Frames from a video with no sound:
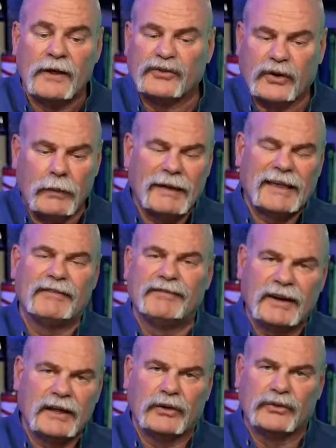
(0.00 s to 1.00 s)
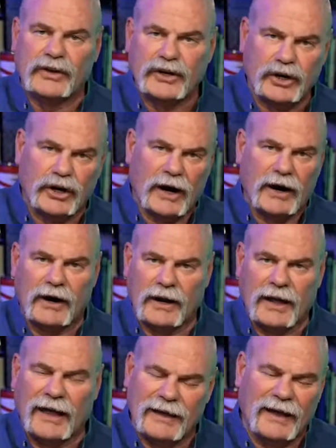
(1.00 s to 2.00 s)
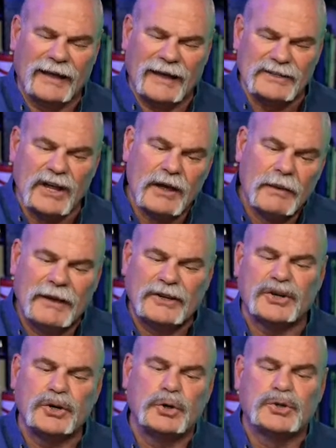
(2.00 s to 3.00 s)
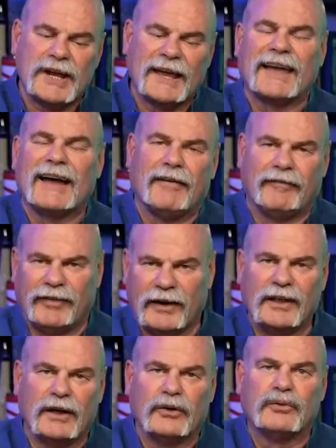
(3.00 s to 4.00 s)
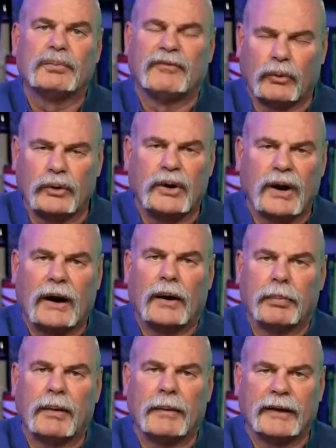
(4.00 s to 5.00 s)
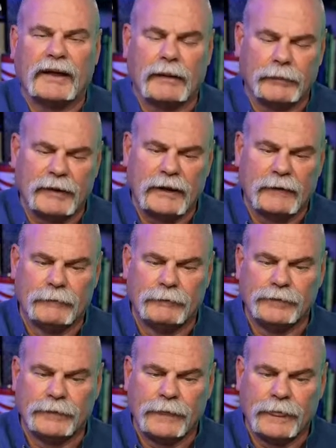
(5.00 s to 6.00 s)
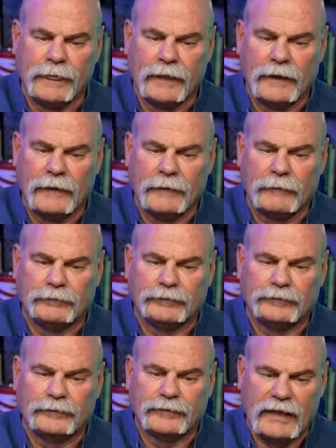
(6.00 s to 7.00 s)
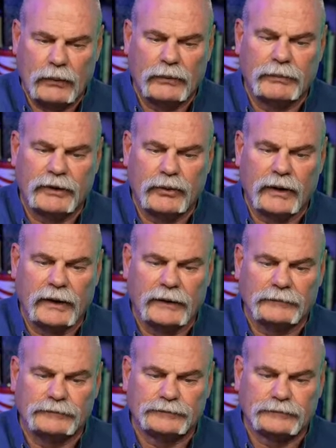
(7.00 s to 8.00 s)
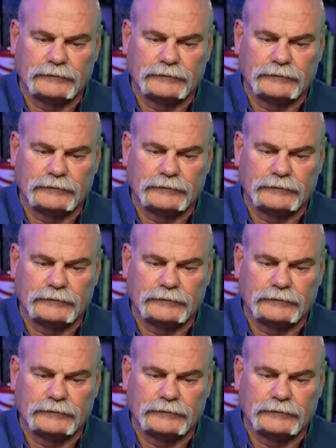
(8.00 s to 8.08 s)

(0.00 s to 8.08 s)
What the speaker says: Start making videos in your area. Hey guys, make sure you check out videos before you hire a plumbing company. That would be great.